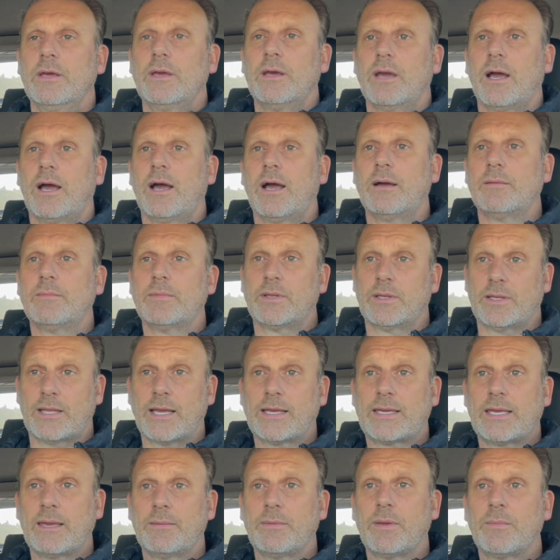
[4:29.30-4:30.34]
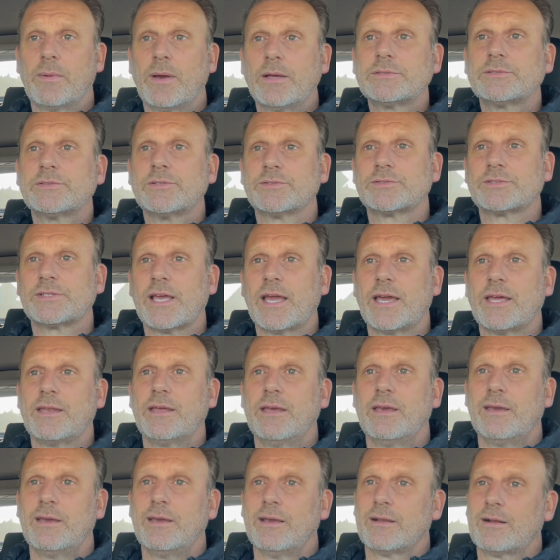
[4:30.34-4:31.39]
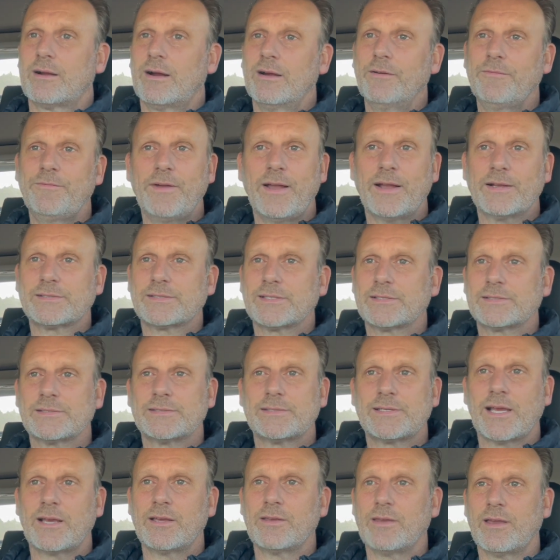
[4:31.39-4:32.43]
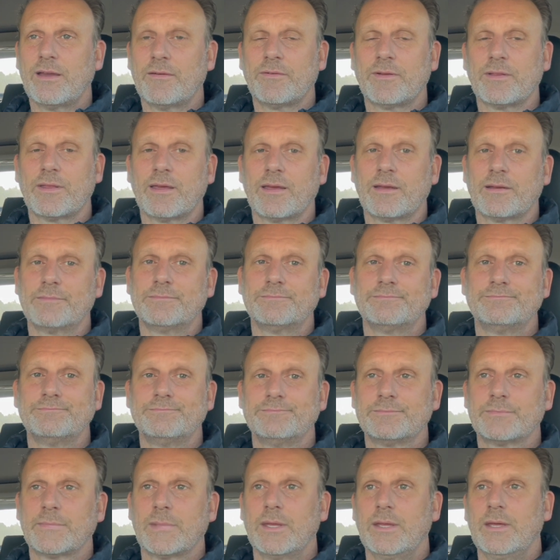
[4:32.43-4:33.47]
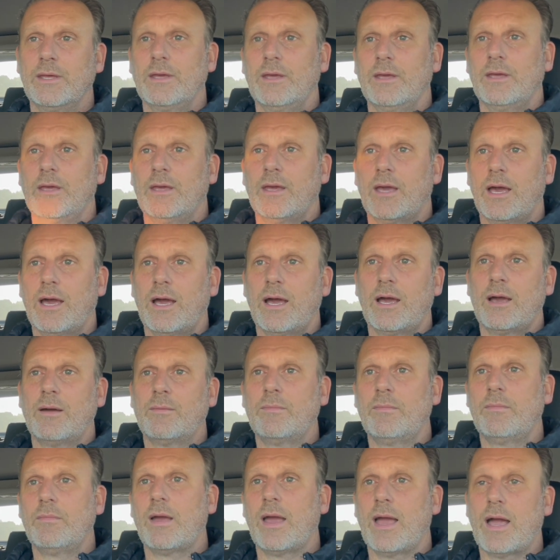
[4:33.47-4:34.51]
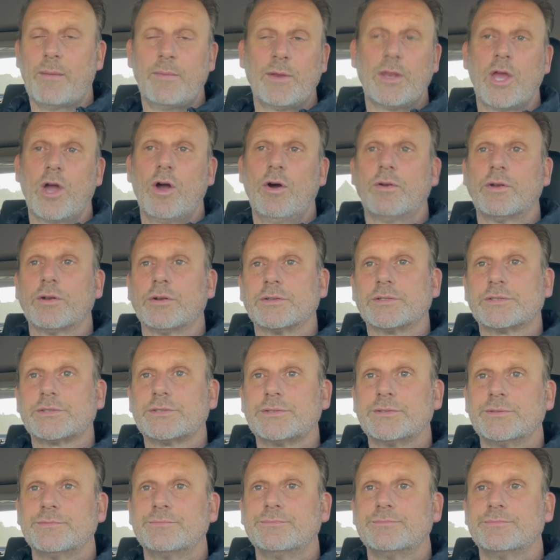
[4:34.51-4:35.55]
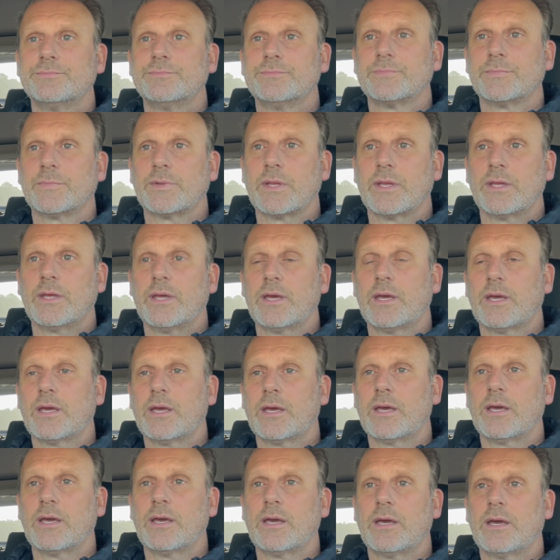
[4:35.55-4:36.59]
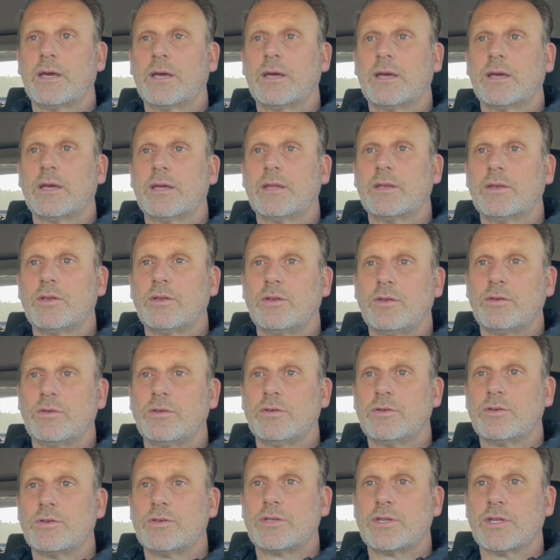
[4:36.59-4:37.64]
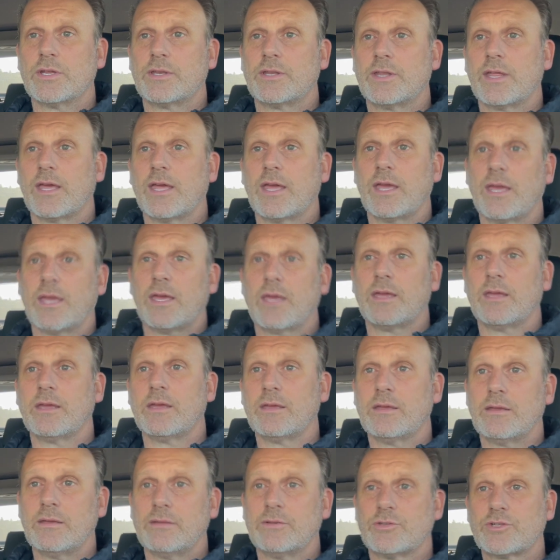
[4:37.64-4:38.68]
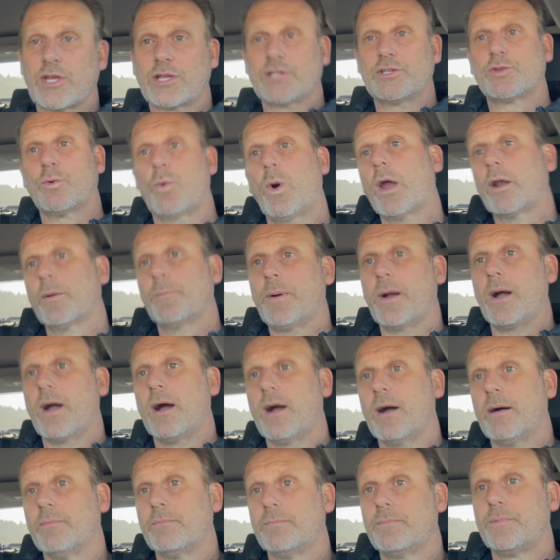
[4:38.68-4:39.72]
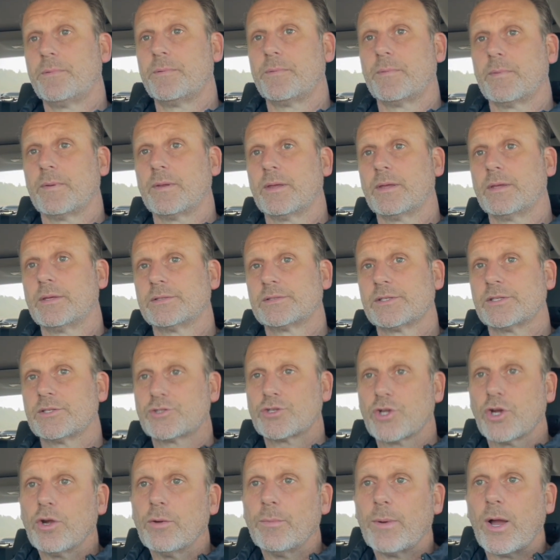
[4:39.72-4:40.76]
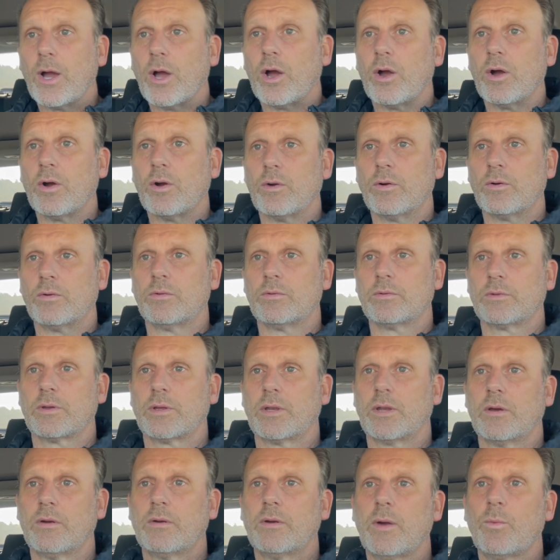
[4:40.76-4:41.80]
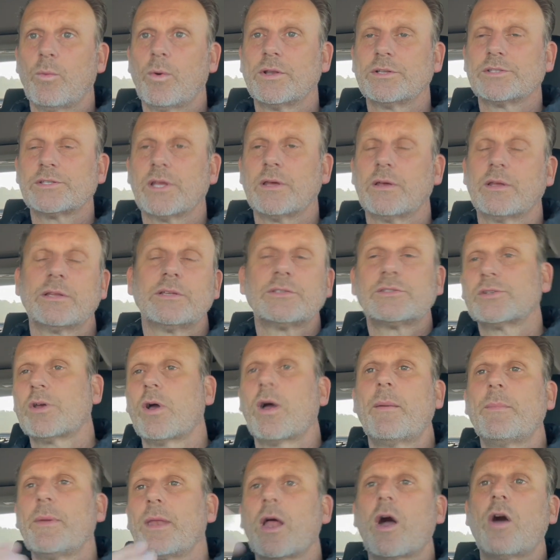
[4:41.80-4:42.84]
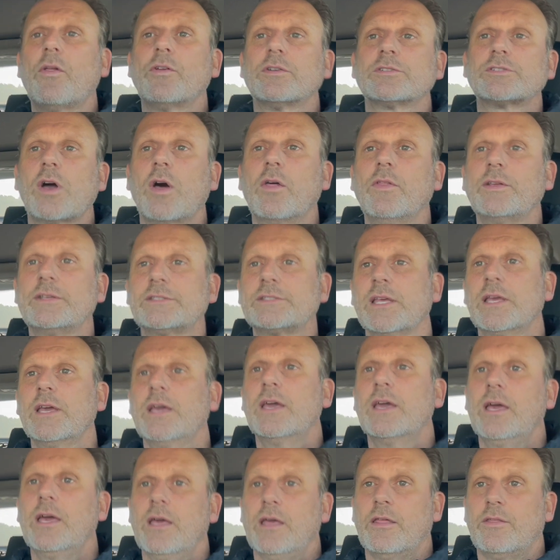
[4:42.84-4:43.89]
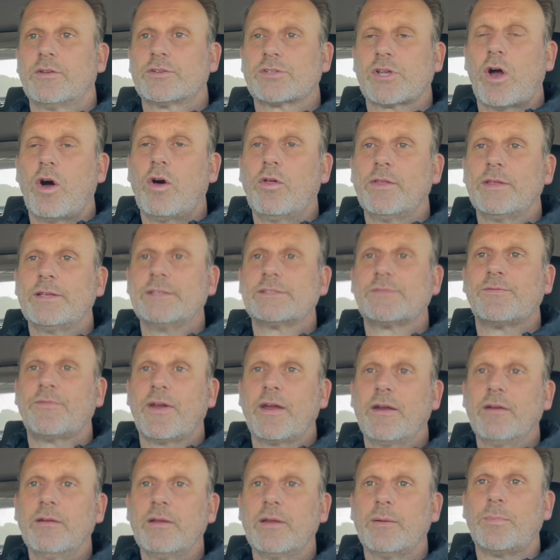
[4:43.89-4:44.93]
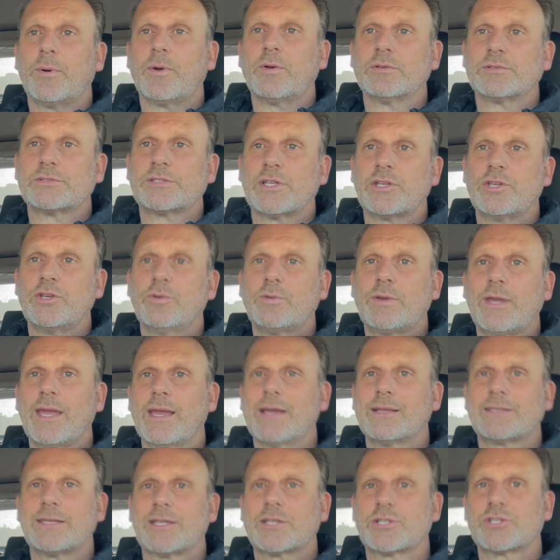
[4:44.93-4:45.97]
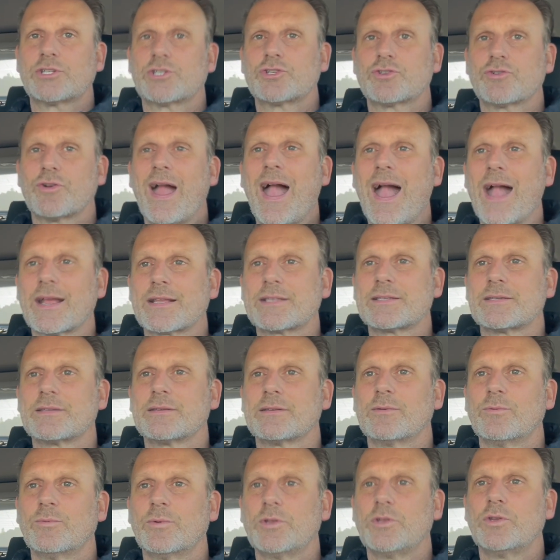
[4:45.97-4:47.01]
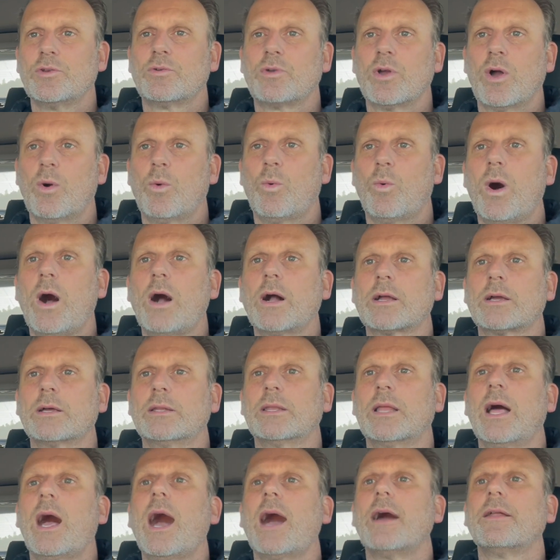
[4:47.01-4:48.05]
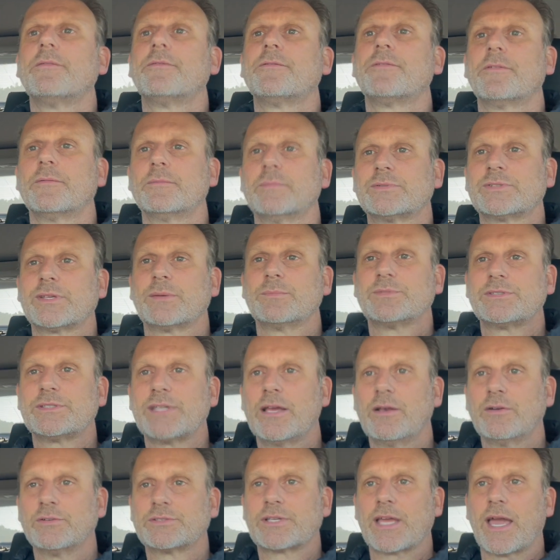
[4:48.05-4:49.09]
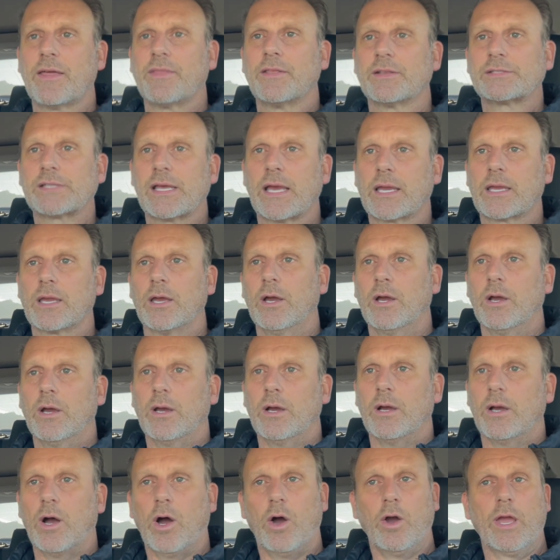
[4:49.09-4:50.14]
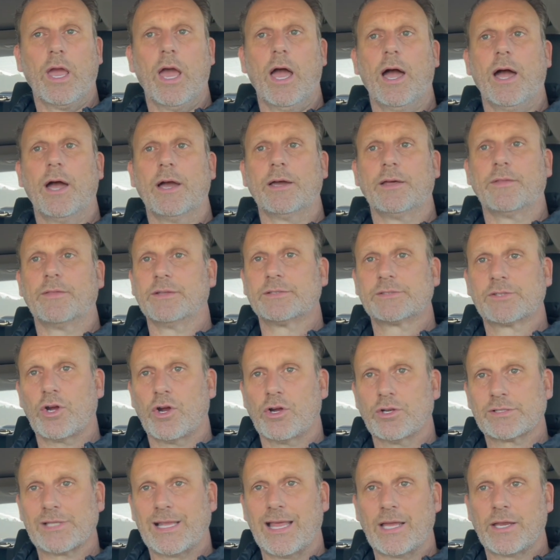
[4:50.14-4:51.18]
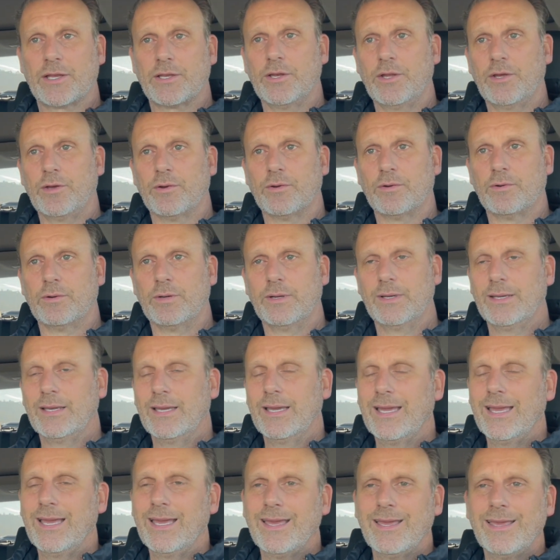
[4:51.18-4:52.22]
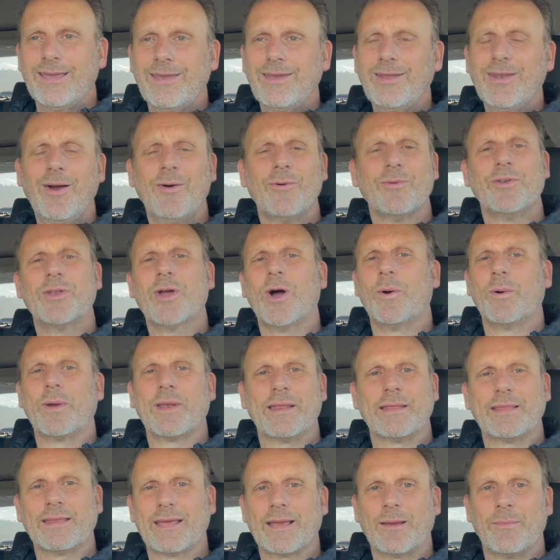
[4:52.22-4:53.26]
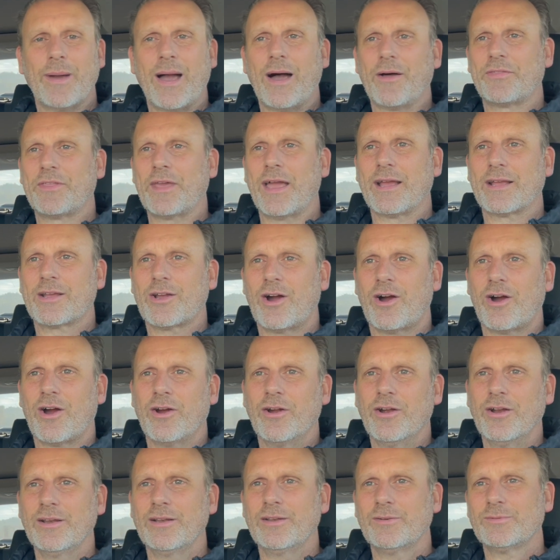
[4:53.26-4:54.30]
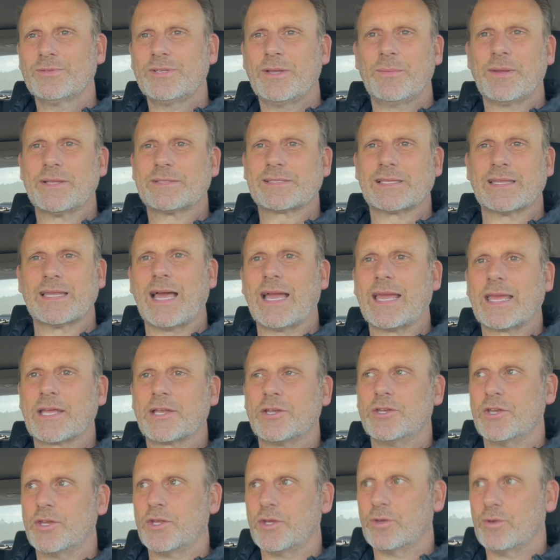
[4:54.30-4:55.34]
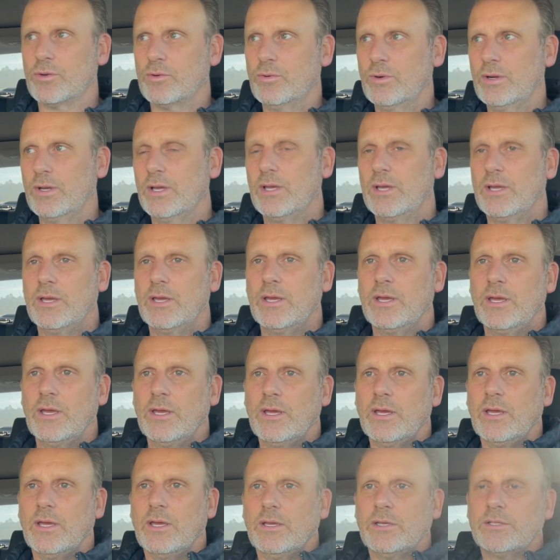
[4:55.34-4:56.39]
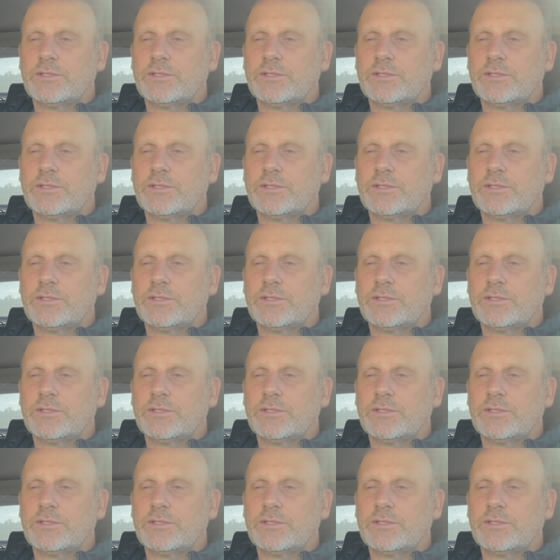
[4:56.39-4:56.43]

Um, like Hemi Muscle said, Carfax doesn't tell you everything. Um, how many owners? Uh, did they change the water pump? Is it turbo? You know, what is the? So I mean, there's all these, there's all these variables that you can't extract when you go walk a lot from some sales guy that's like, oh yeah, this car's like new. You don't know anything about that car. Don't tell me it's like new.